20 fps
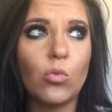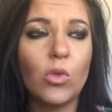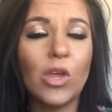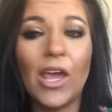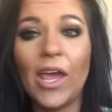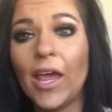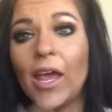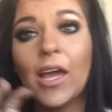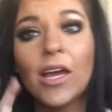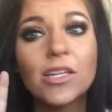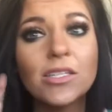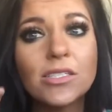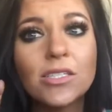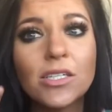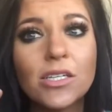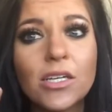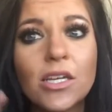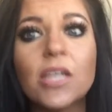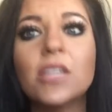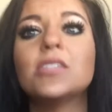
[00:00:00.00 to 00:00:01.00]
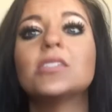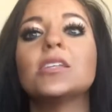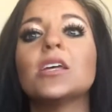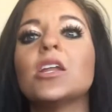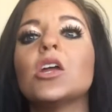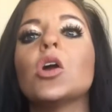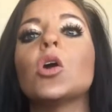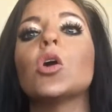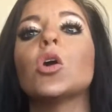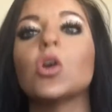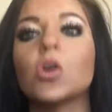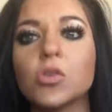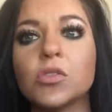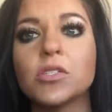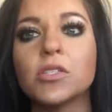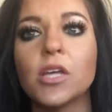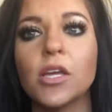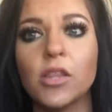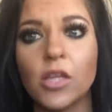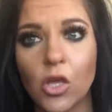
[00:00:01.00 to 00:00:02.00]
can't, it's that it
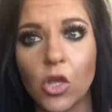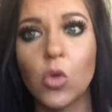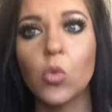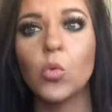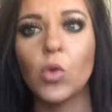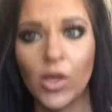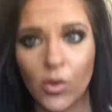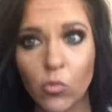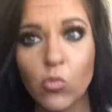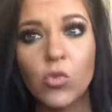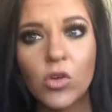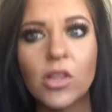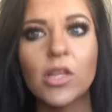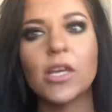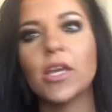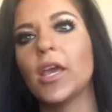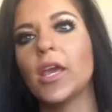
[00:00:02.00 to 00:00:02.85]
hurts and that you really